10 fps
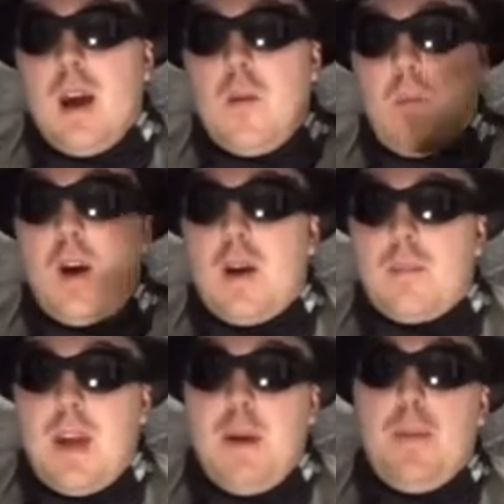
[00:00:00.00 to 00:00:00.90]
and what
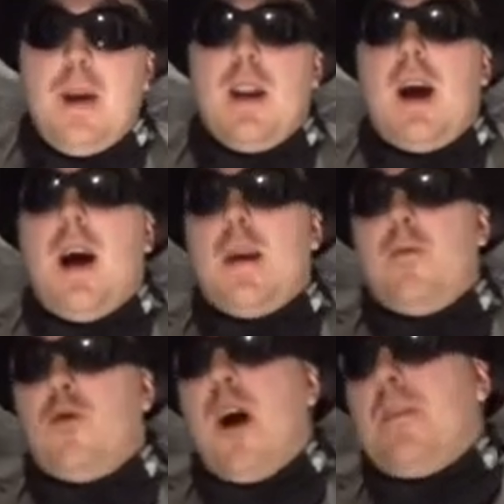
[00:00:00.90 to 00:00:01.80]
I'm keeping. I
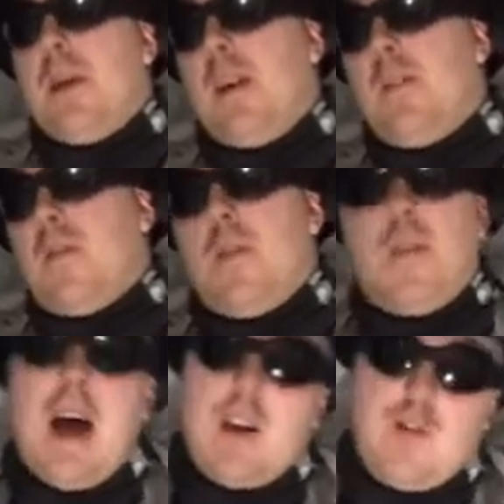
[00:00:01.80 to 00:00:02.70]
am dropping the
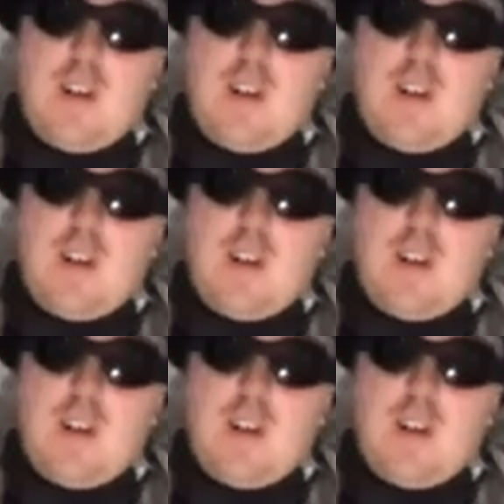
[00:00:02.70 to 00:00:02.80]
Flash